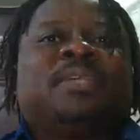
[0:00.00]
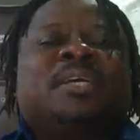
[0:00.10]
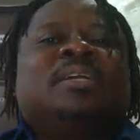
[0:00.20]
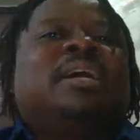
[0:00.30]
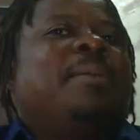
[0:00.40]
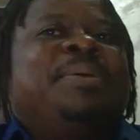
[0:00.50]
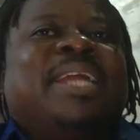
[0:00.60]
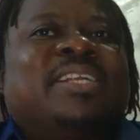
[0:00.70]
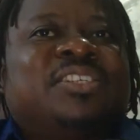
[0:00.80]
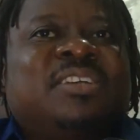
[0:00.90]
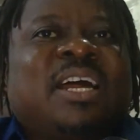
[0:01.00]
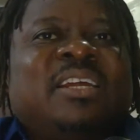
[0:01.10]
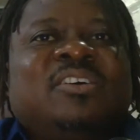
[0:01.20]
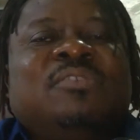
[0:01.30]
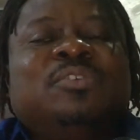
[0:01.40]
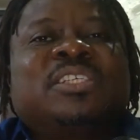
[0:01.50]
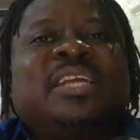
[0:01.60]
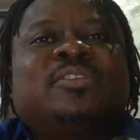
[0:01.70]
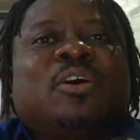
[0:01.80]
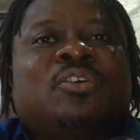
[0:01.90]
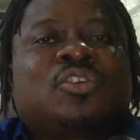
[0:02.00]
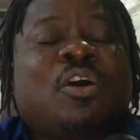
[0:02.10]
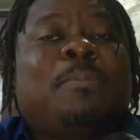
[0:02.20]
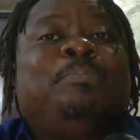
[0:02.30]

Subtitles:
That be Nigeria. They go even send talks called